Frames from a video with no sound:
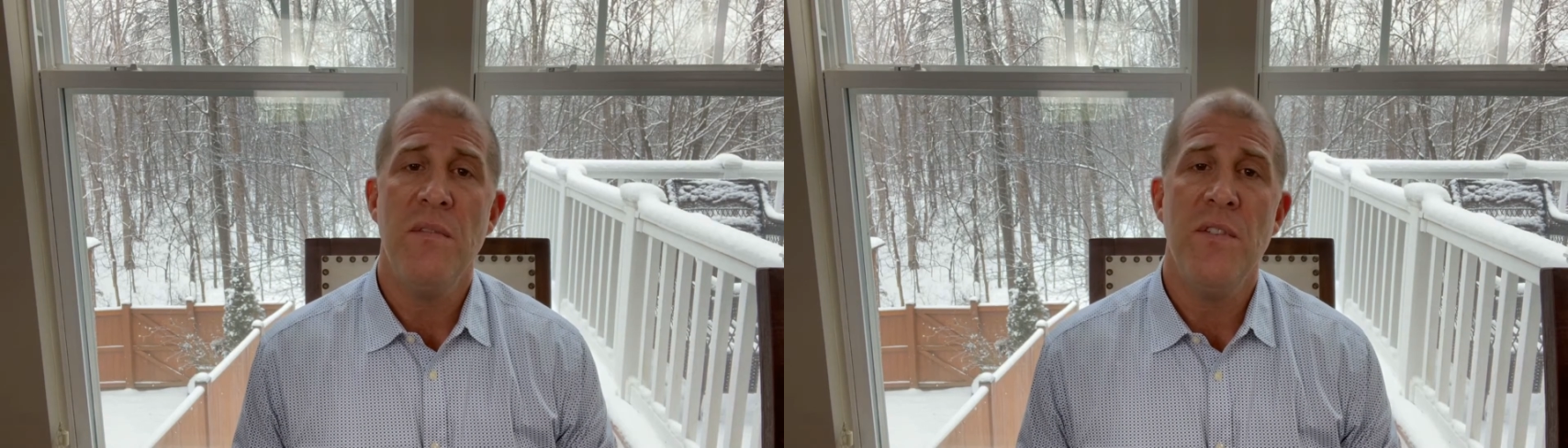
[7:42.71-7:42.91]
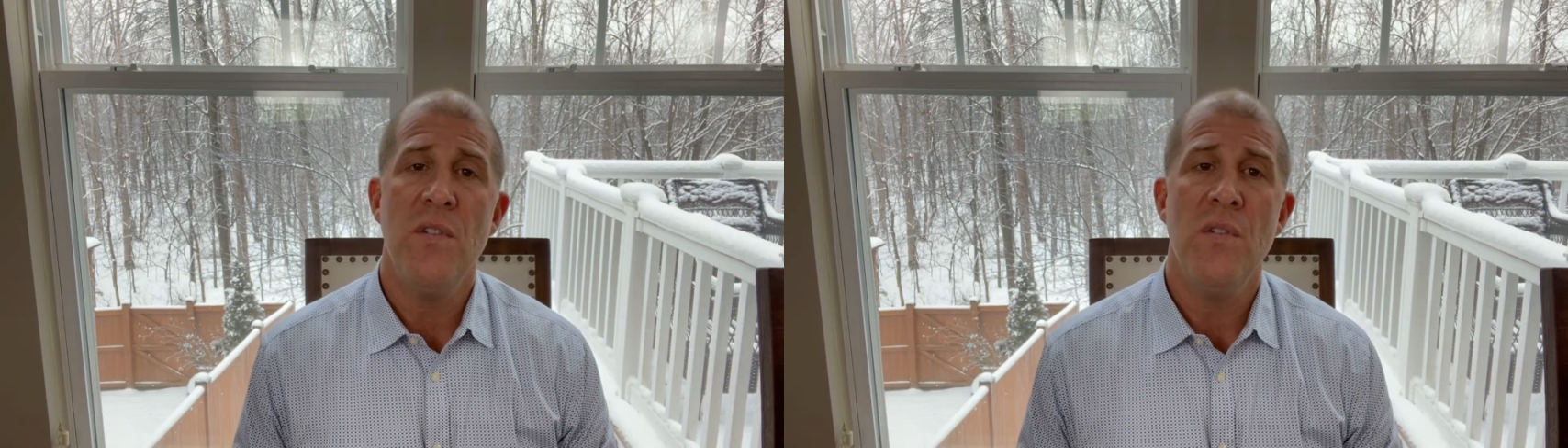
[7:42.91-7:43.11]

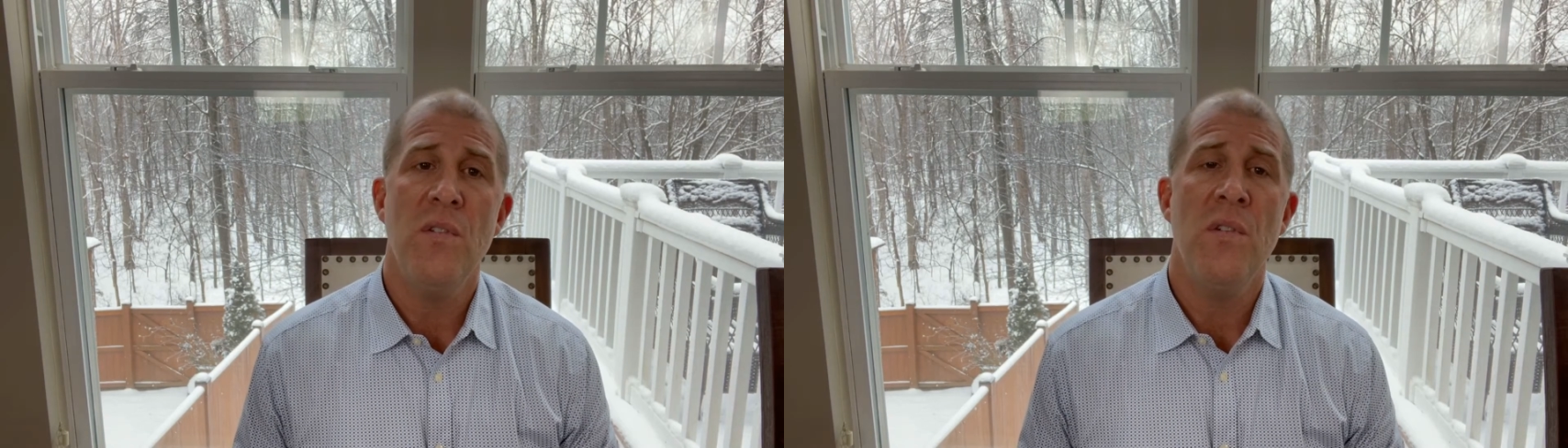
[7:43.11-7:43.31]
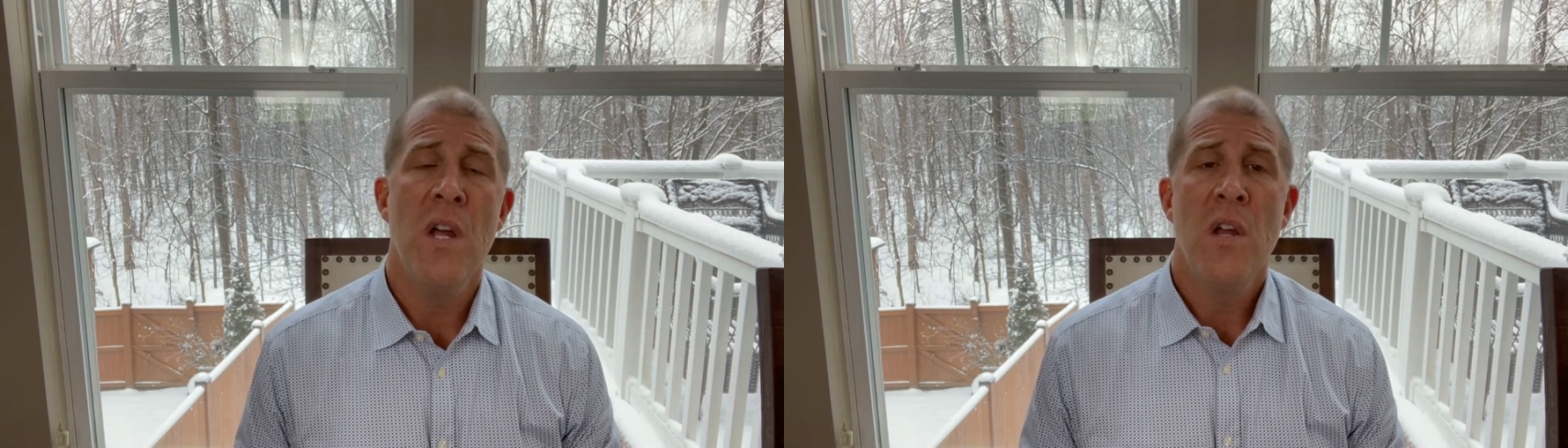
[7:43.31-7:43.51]

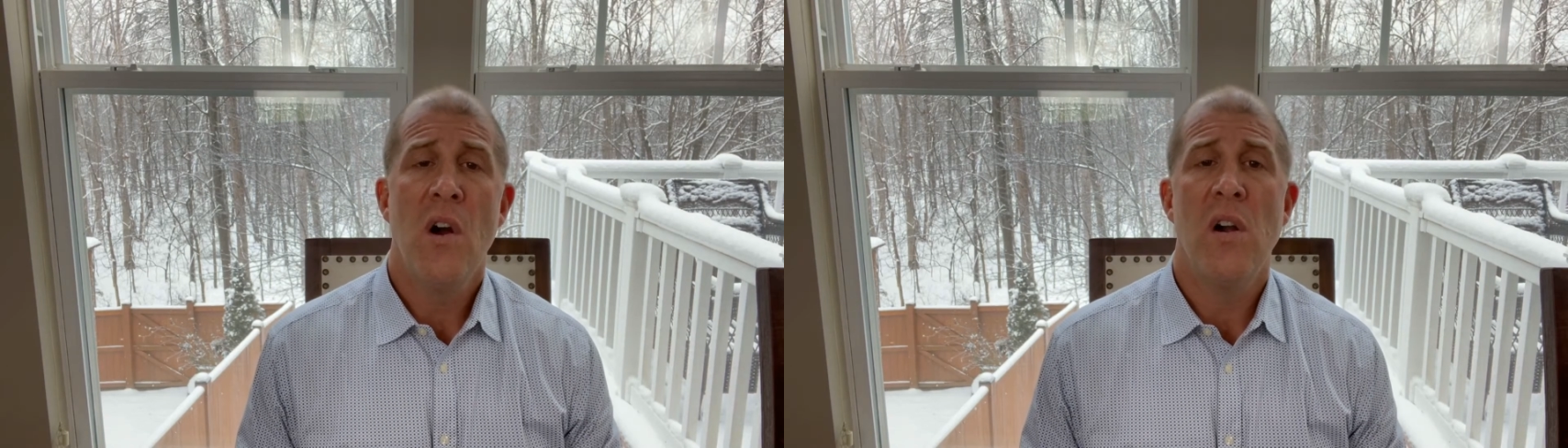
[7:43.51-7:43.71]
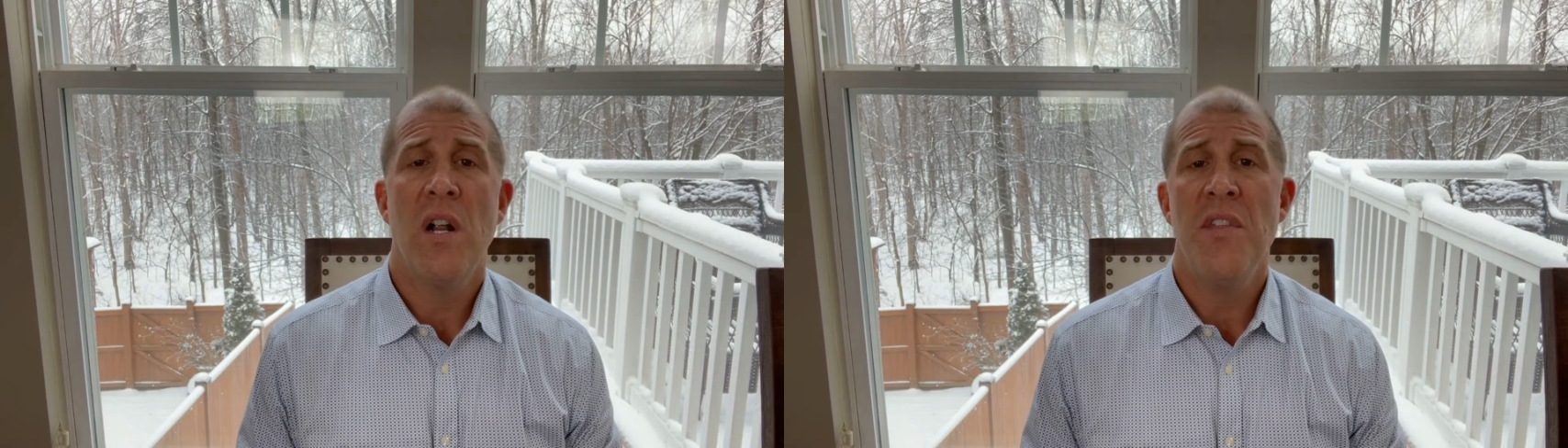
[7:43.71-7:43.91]
food
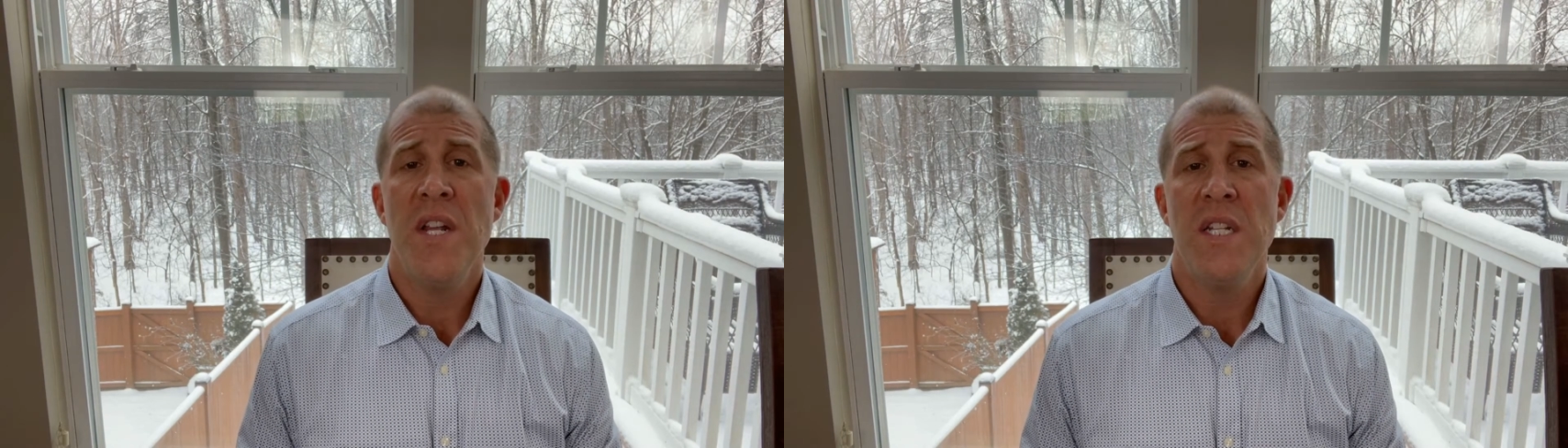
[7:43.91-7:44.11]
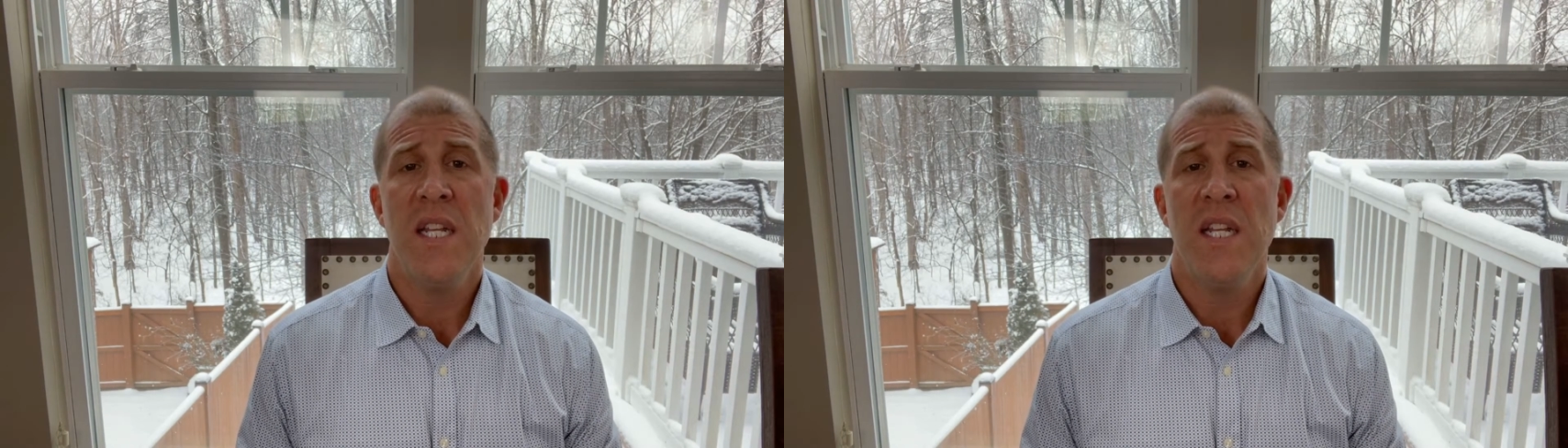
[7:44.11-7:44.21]
or authentic